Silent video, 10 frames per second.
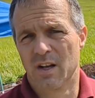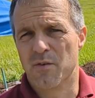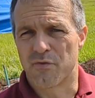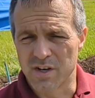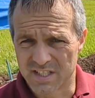
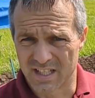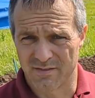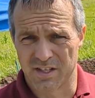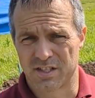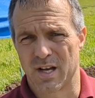freezing
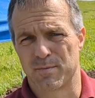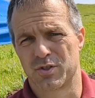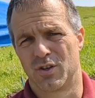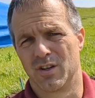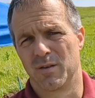of the
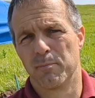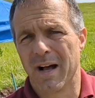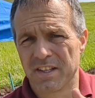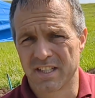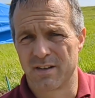subsoil,
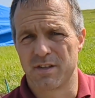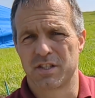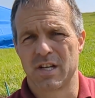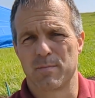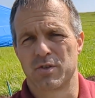melting of the
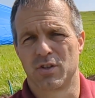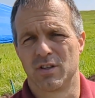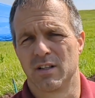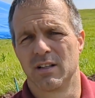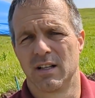
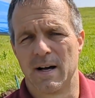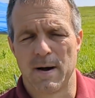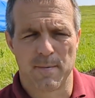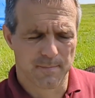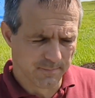subsoil,
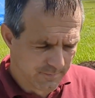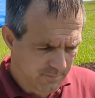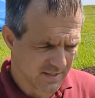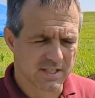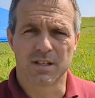
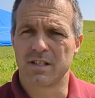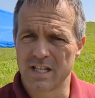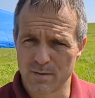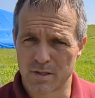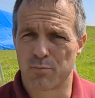
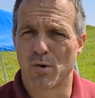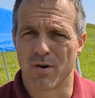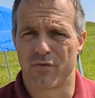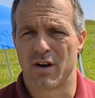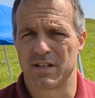discontinuous
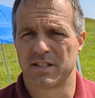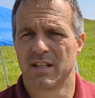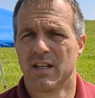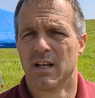permafrost